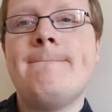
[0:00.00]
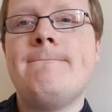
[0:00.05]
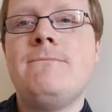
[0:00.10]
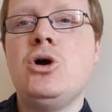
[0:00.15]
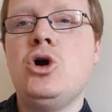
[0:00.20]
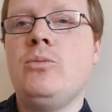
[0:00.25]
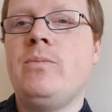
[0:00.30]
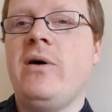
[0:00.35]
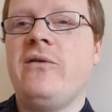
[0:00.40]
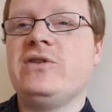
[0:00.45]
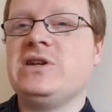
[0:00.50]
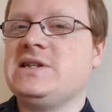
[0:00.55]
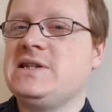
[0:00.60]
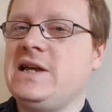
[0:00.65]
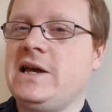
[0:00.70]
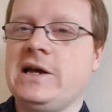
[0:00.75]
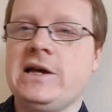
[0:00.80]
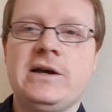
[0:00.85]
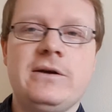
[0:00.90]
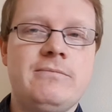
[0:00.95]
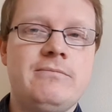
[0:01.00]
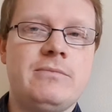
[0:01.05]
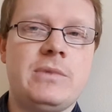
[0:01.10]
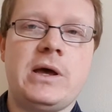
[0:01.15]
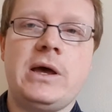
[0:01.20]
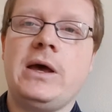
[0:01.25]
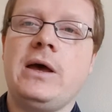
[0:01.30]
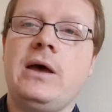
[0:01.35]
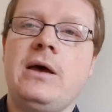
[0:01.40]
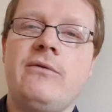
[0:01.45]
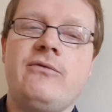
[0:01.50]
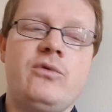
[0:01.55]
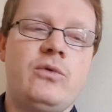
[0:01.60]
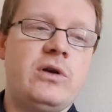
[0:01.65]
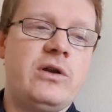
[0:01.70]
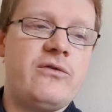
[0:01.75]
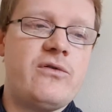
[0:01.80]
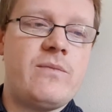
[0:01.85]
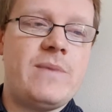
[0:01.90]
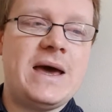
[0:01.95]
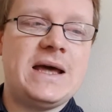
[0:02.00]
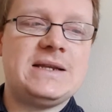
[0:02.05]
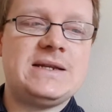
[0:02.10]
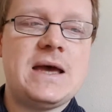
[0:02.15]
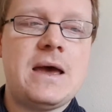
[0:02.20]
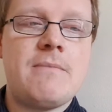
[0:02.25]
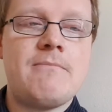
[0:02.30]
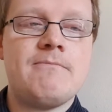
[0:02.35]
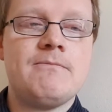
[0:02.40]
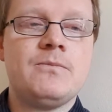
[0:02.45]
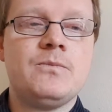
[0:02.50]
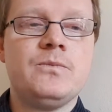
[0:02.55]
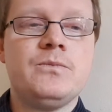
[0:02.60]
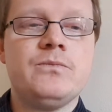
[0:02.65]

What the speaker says: poop off a stick, for want of a better term.